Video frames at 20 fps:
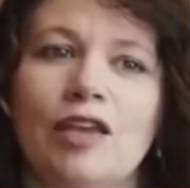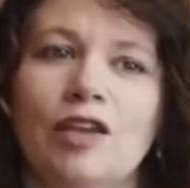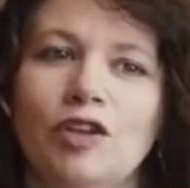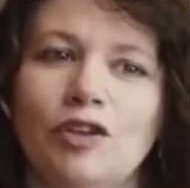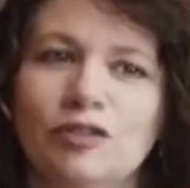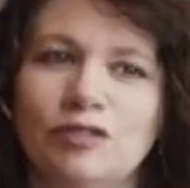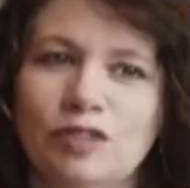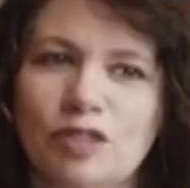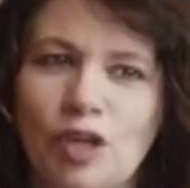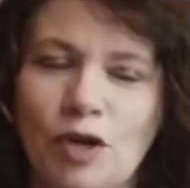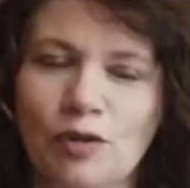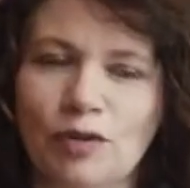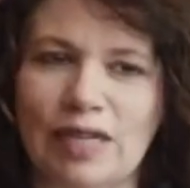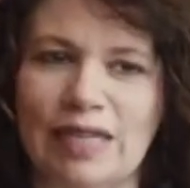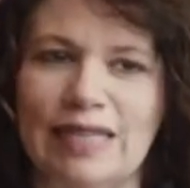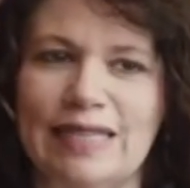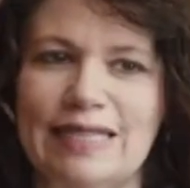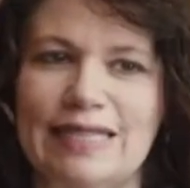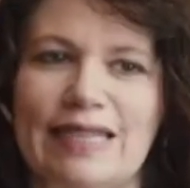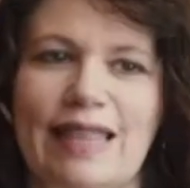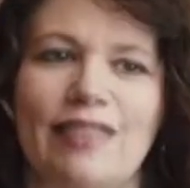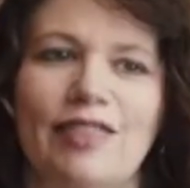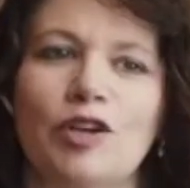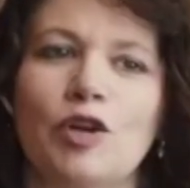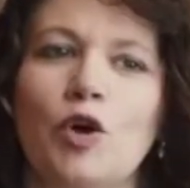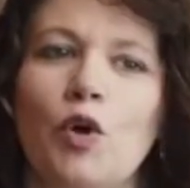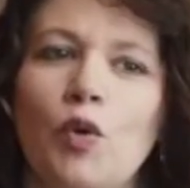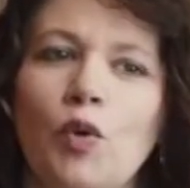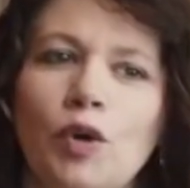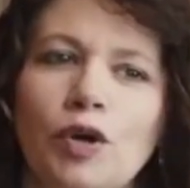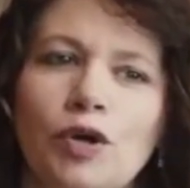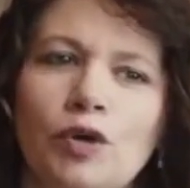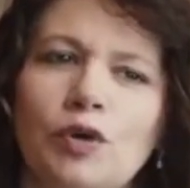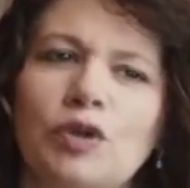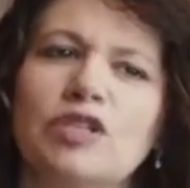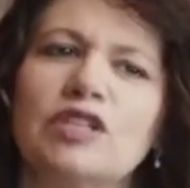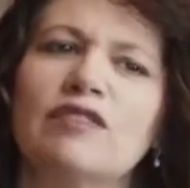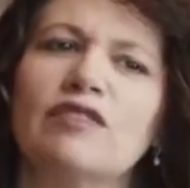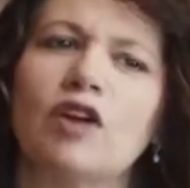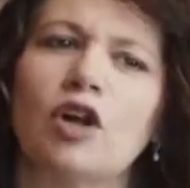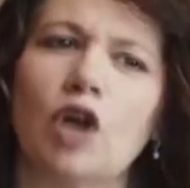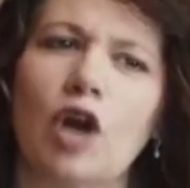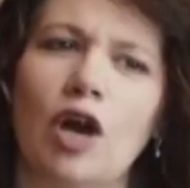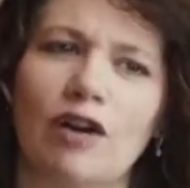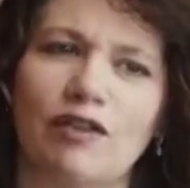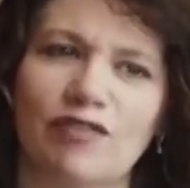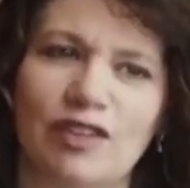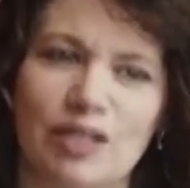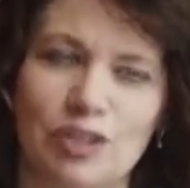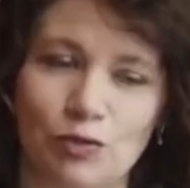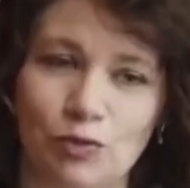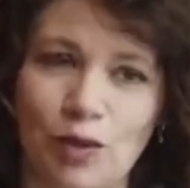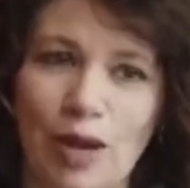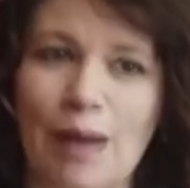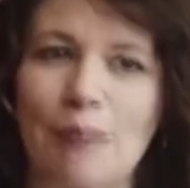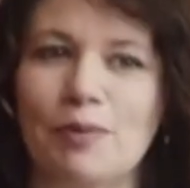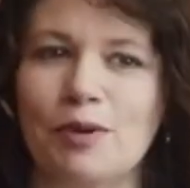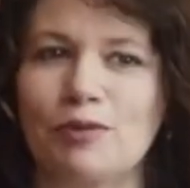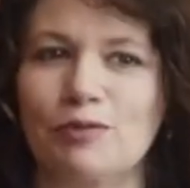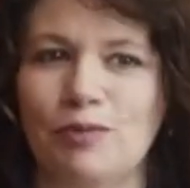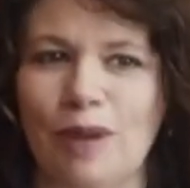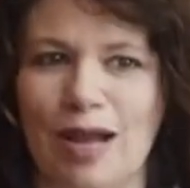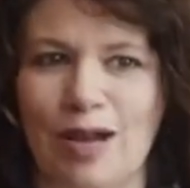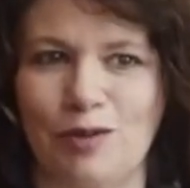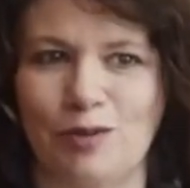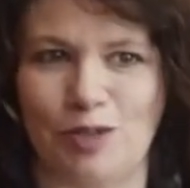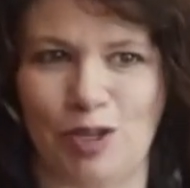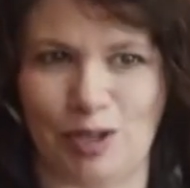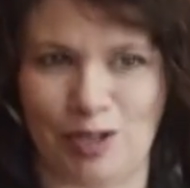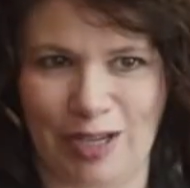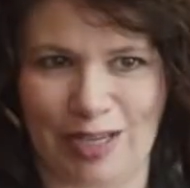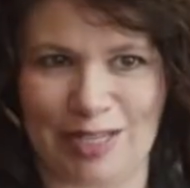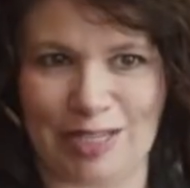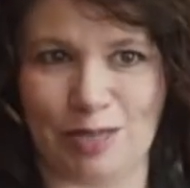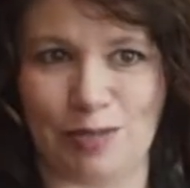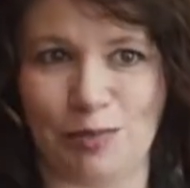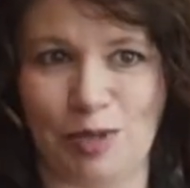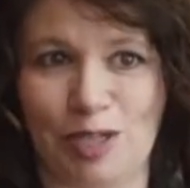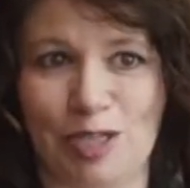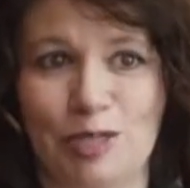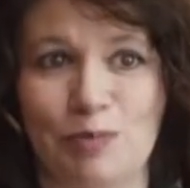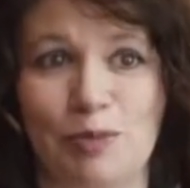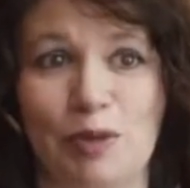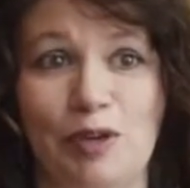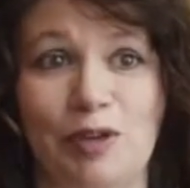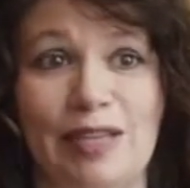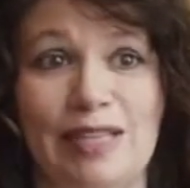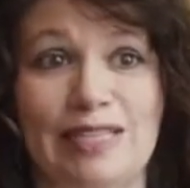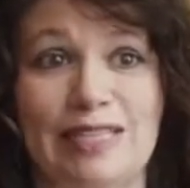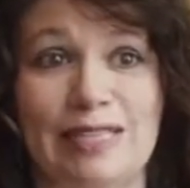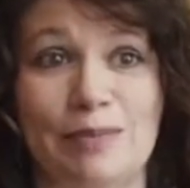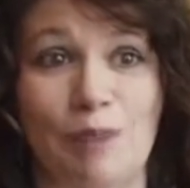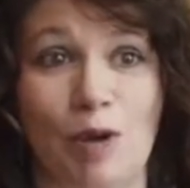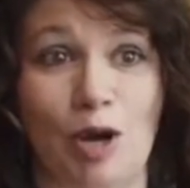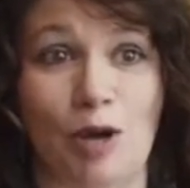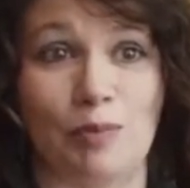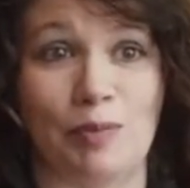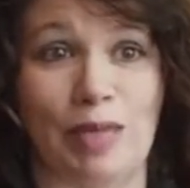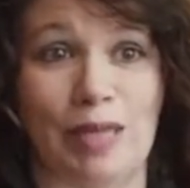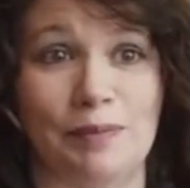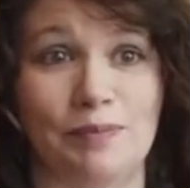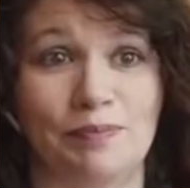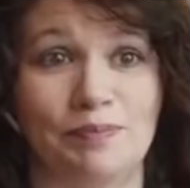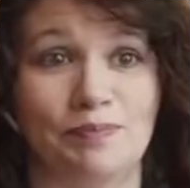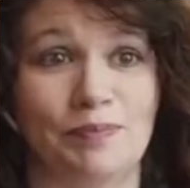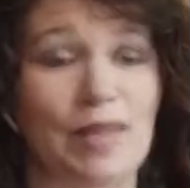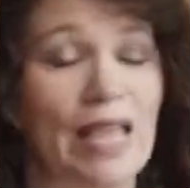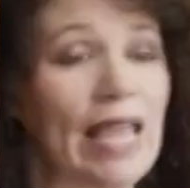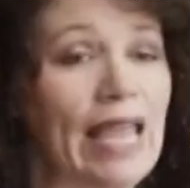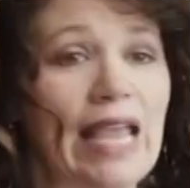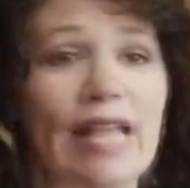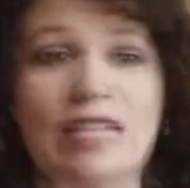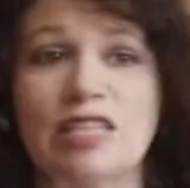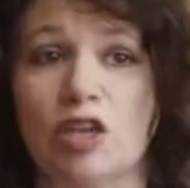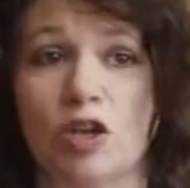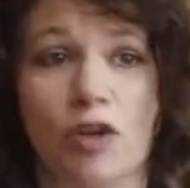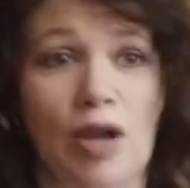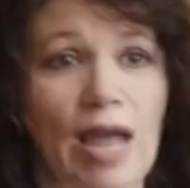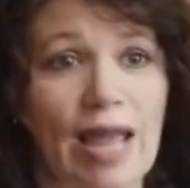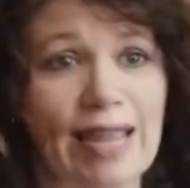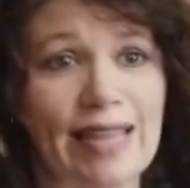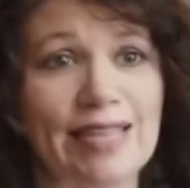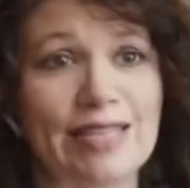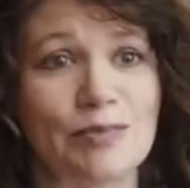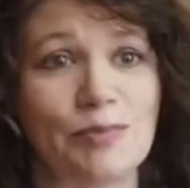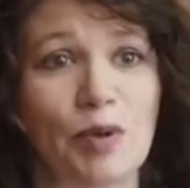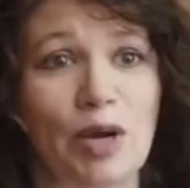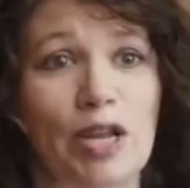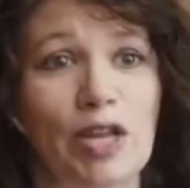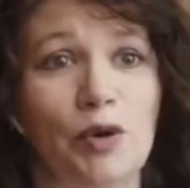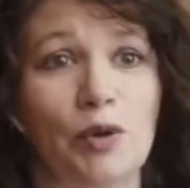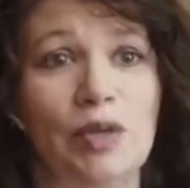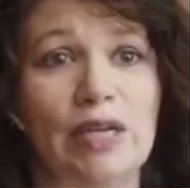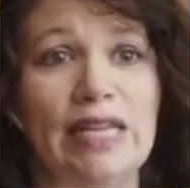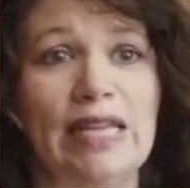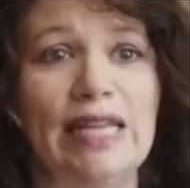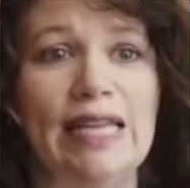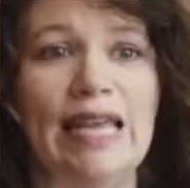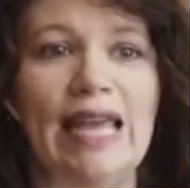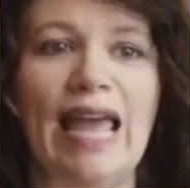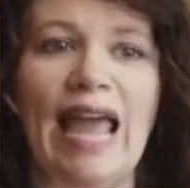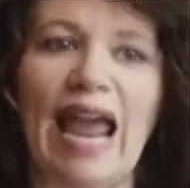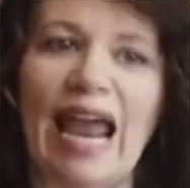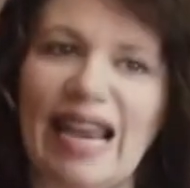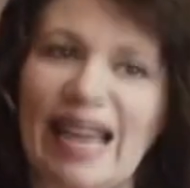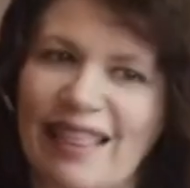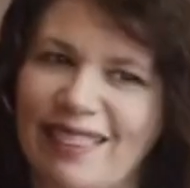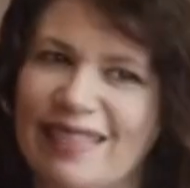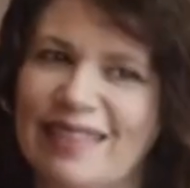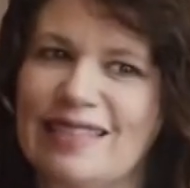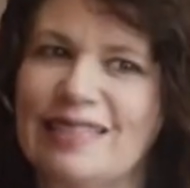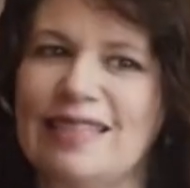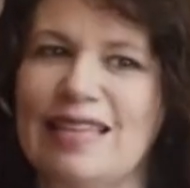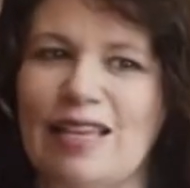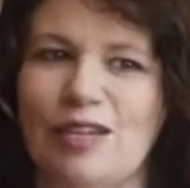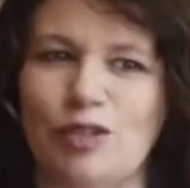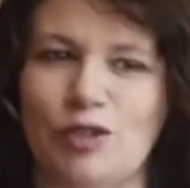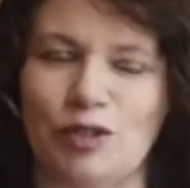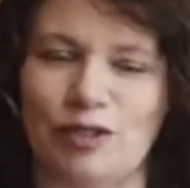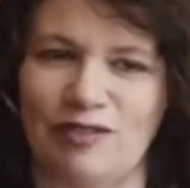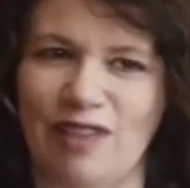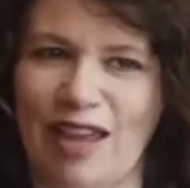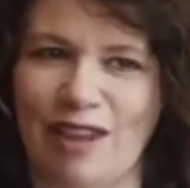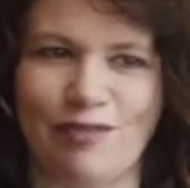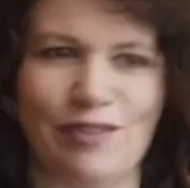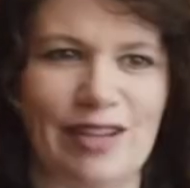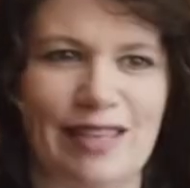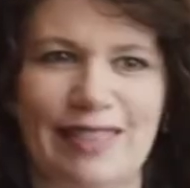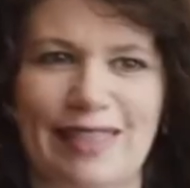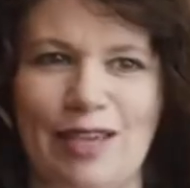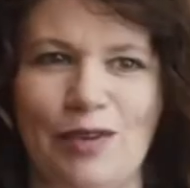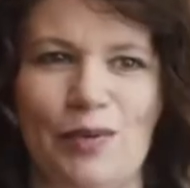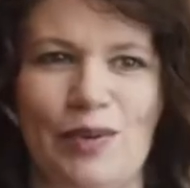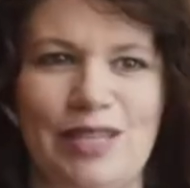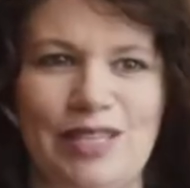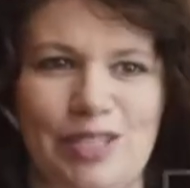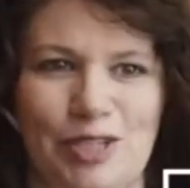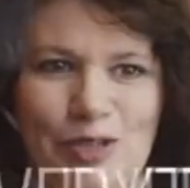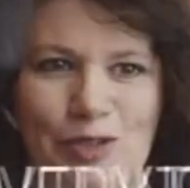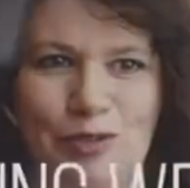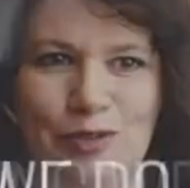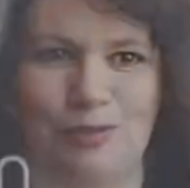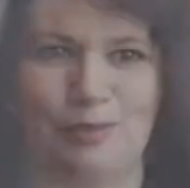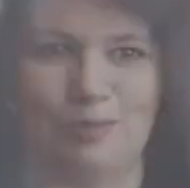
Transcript: You'll notice that the corridors of our office wrap around our customer experience department. It's our highest priority and at the center of everything we do.